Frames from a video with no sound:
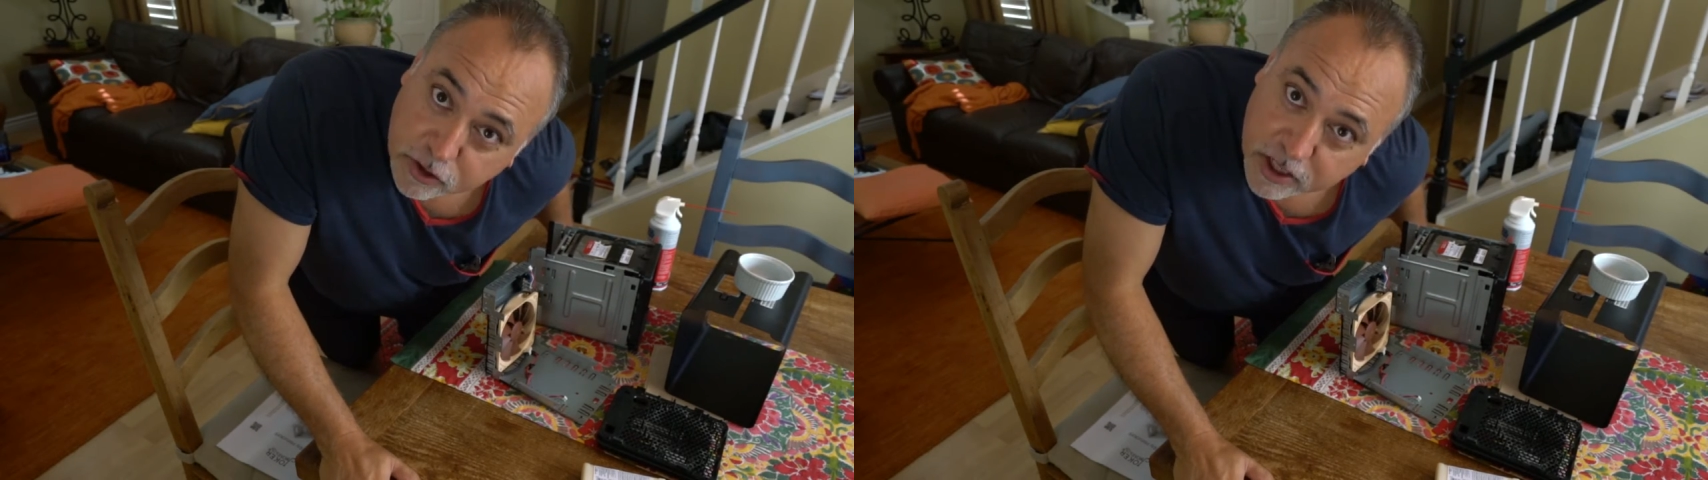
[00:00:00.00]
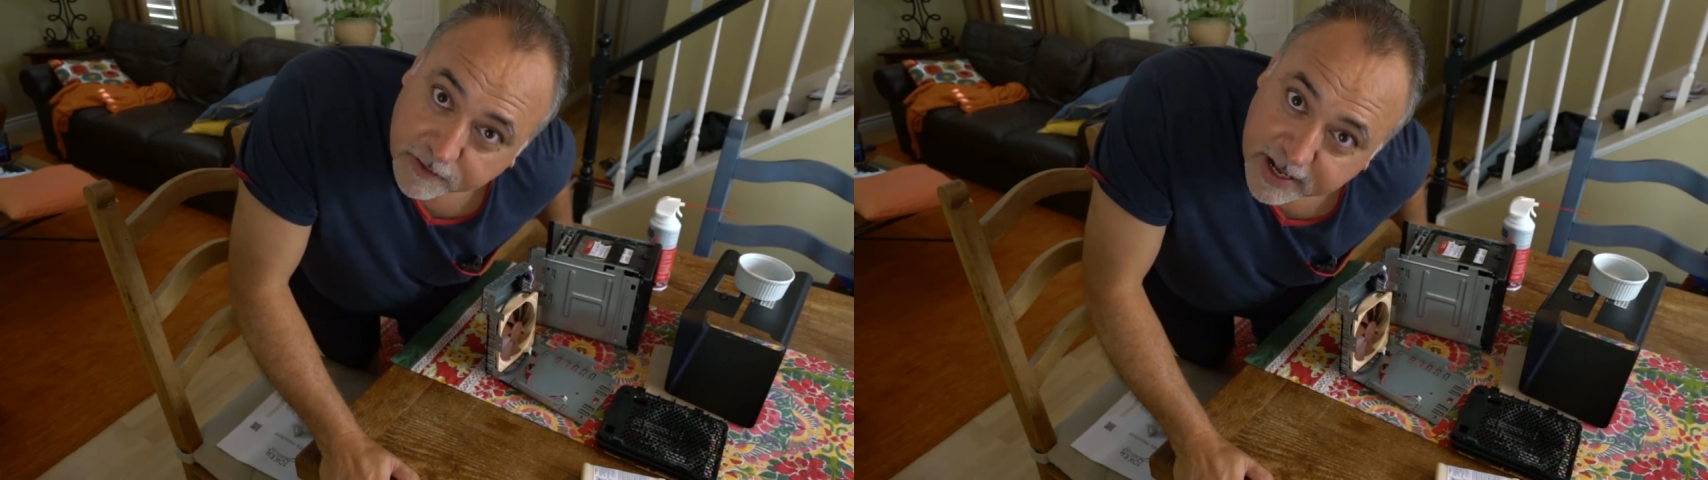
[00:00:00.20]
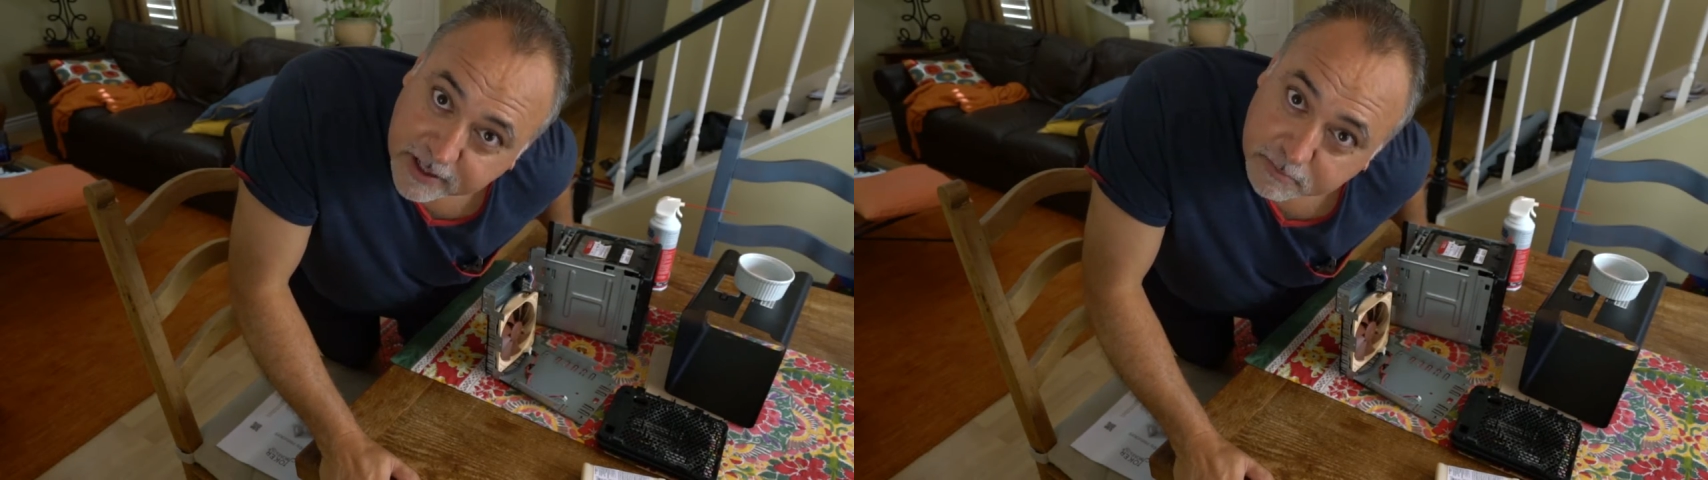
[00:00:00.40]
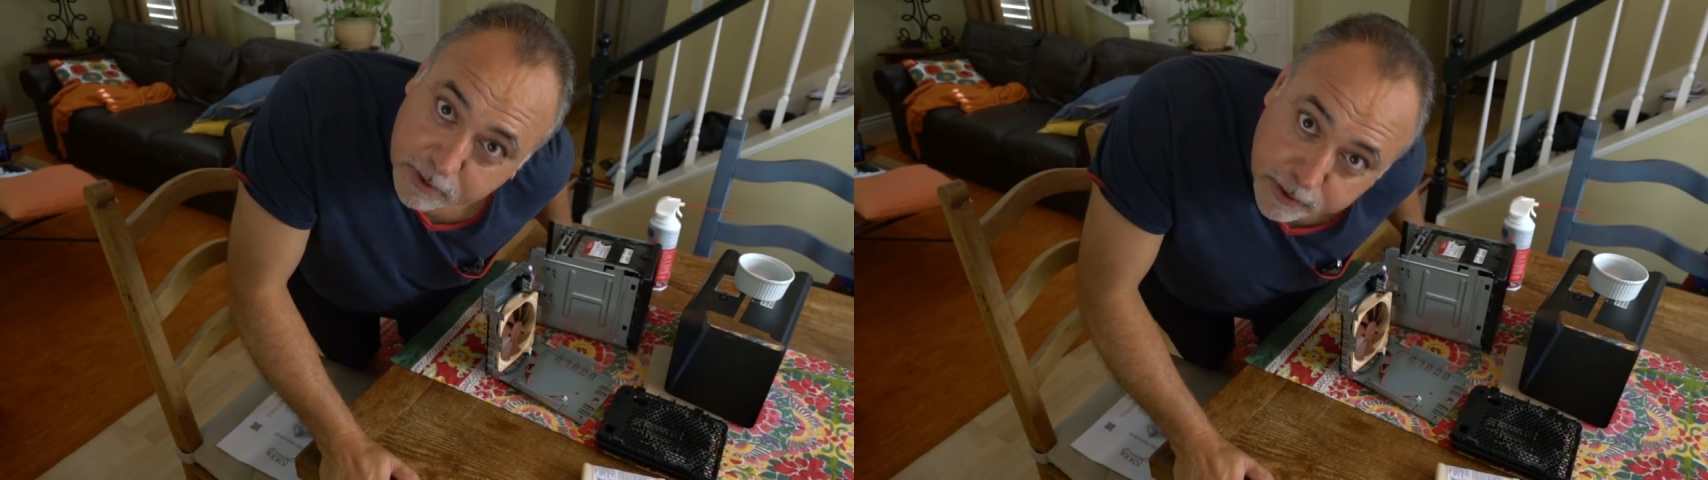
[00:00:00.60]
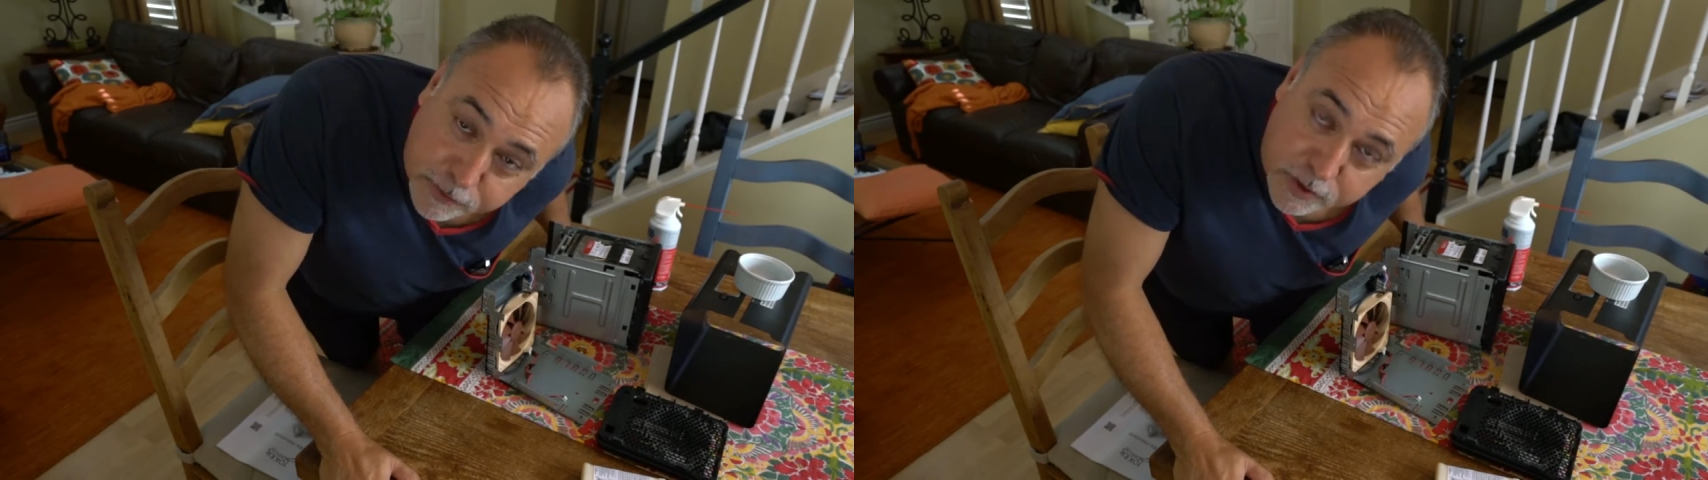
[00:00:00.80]
stuff has to
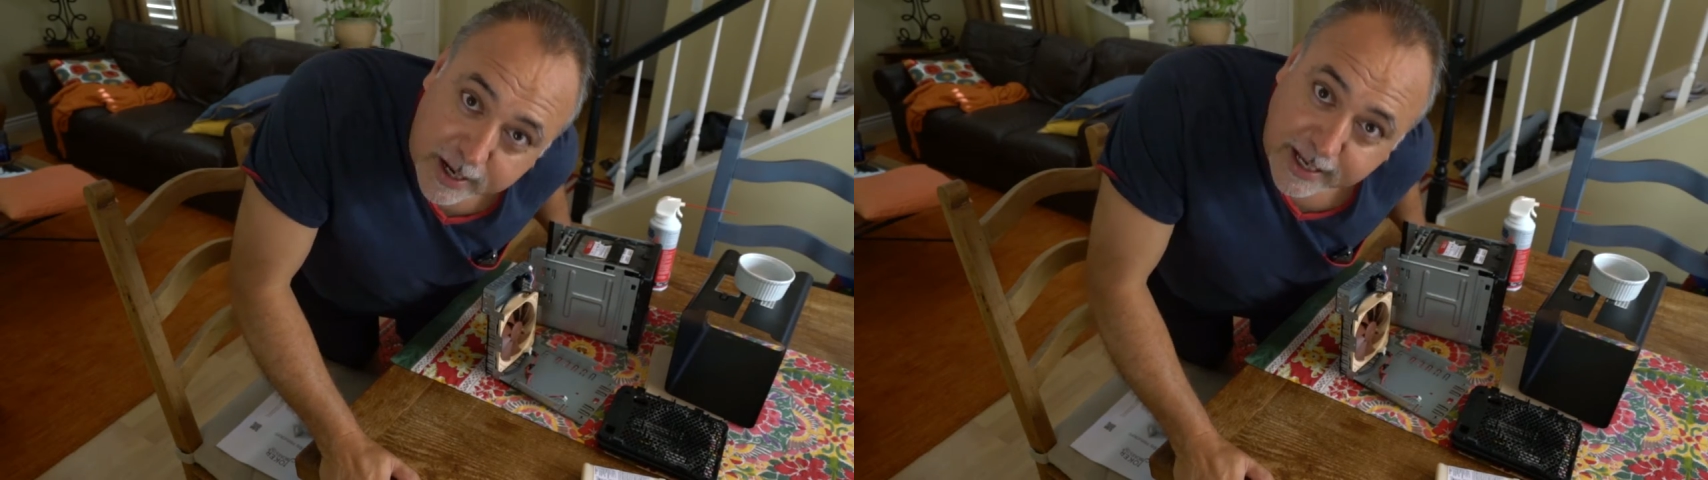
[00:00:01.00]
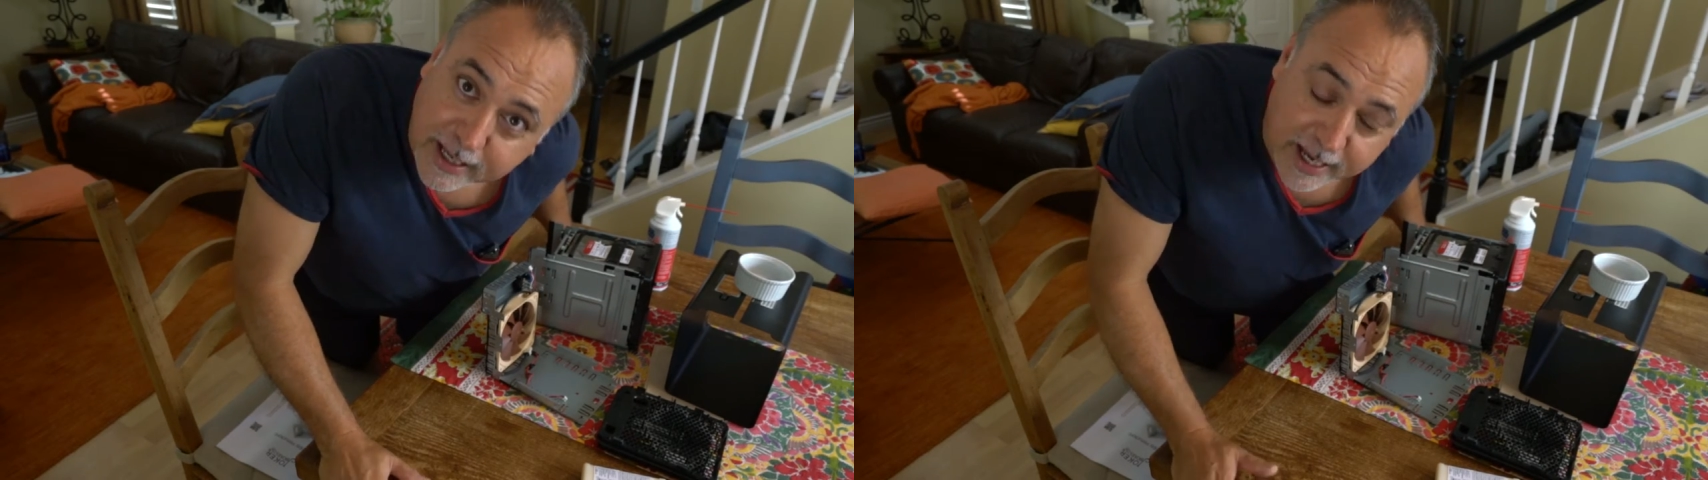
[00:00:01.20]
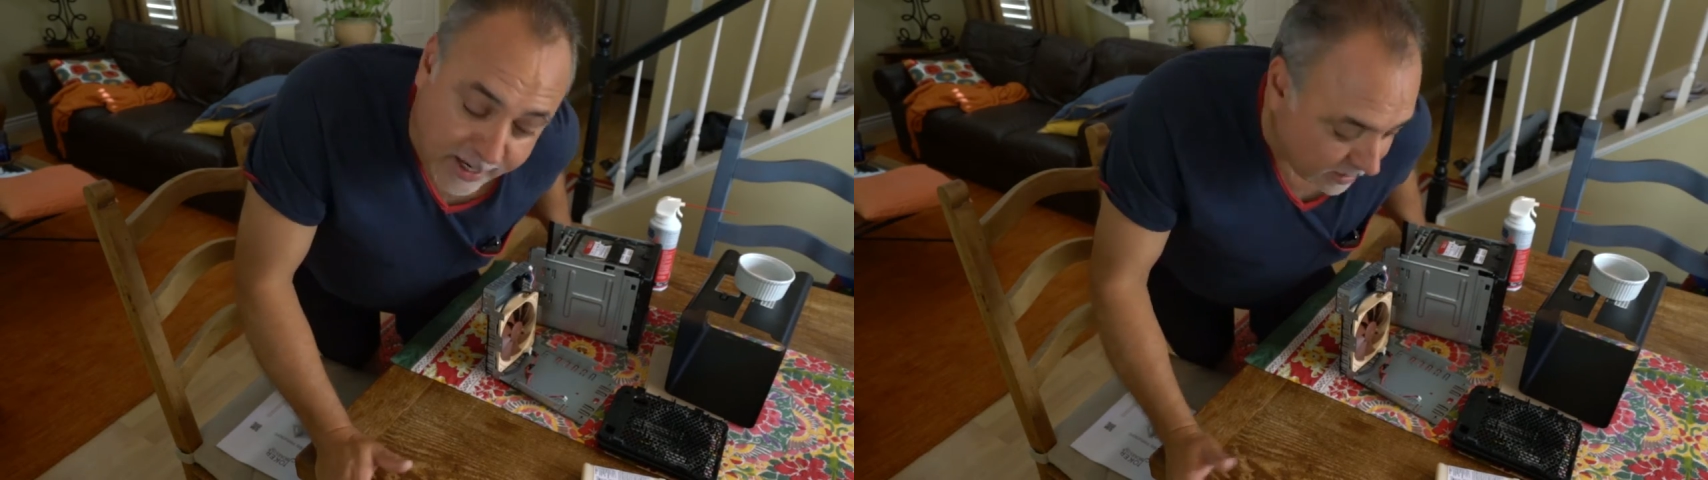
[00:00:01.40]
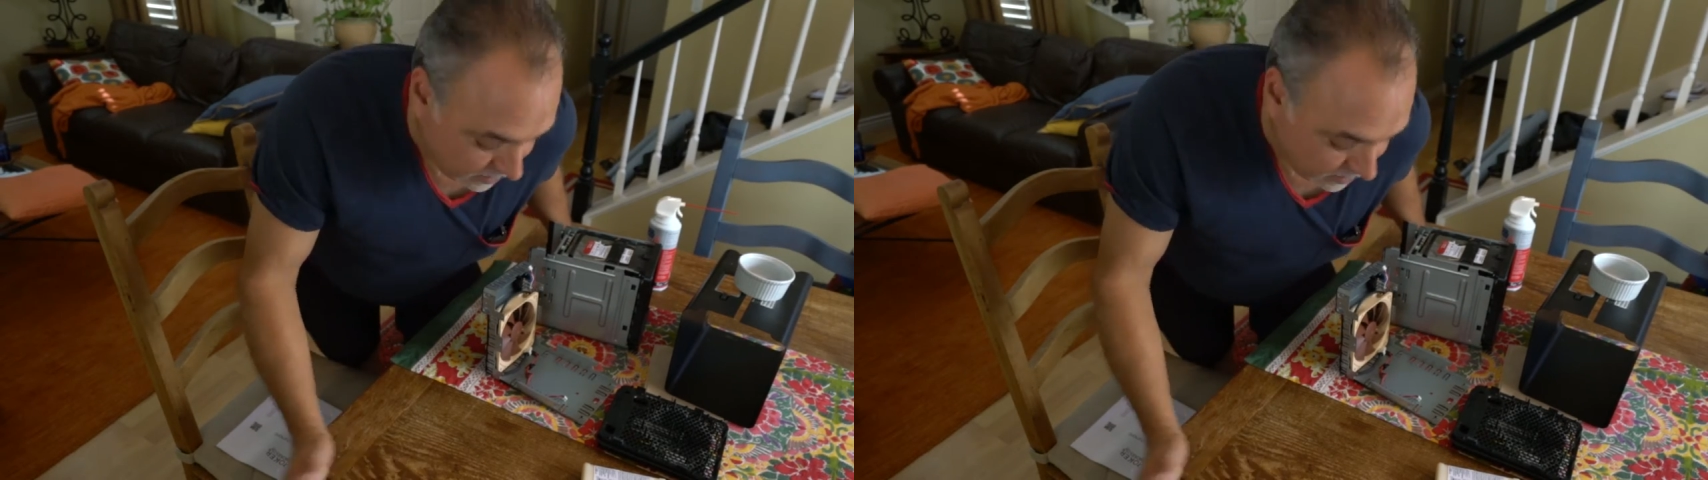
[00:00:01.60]
move so I can get